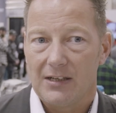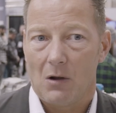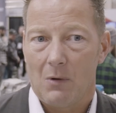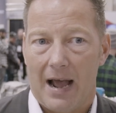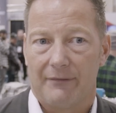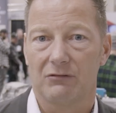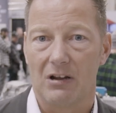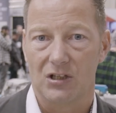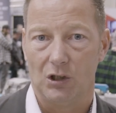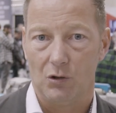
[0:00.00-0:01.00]
they don't have the
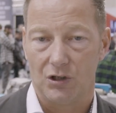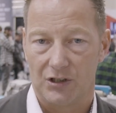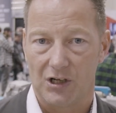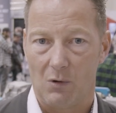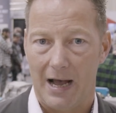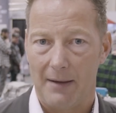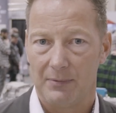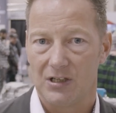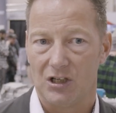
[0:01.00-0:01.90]
resolution. So what happens